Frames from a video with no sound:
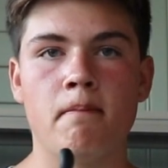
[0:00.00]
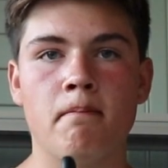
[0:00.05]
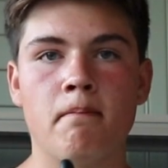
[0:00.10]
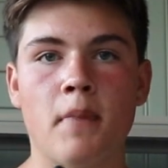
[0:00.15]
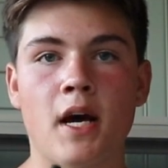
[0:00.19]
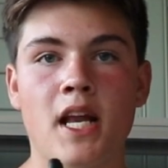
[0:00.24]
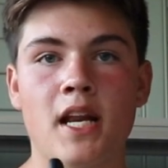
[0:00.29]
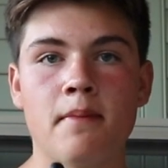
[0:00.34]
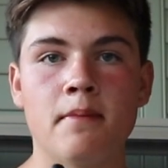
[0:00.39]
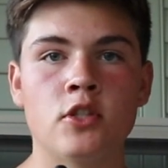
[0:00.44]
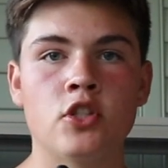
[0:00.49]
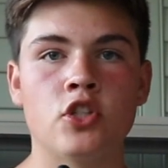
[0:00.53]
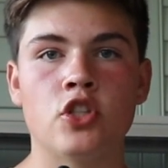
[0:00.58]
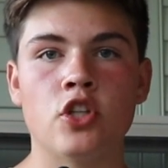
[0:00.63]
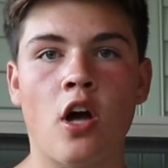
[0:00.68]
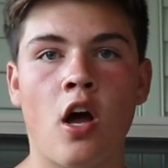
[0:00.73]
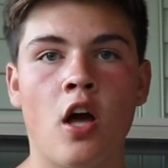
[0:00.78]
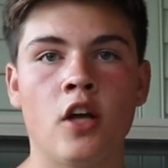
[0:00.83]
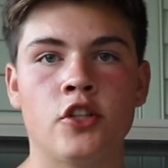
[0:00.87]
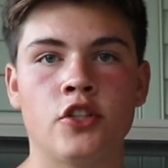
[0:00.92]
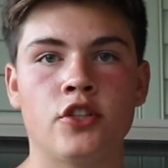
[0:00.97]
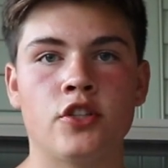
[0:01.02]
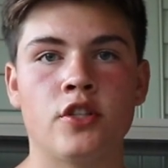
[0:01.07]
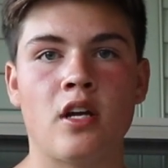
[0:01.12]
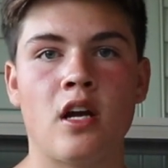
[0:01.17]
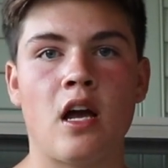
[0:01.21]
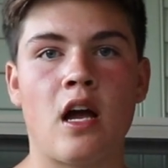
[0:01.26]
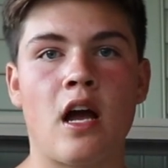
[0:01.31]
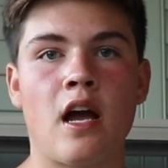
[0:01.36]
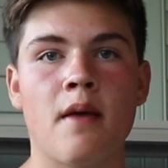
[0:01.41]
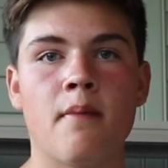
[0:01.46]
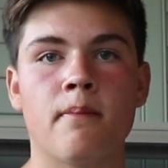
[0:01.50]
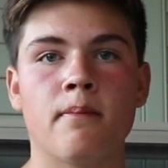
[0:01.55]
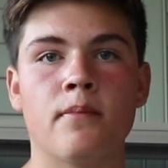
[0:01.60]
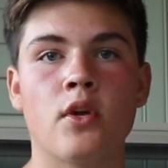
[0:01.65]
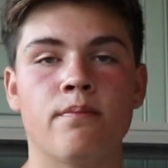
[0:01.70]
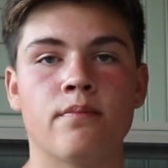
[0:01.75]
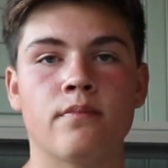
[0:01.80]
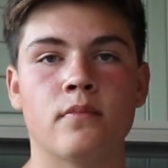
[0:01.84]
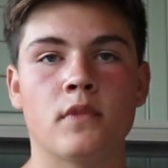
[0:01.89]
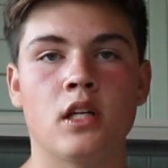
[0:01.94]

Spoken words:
My name is Josh. I'm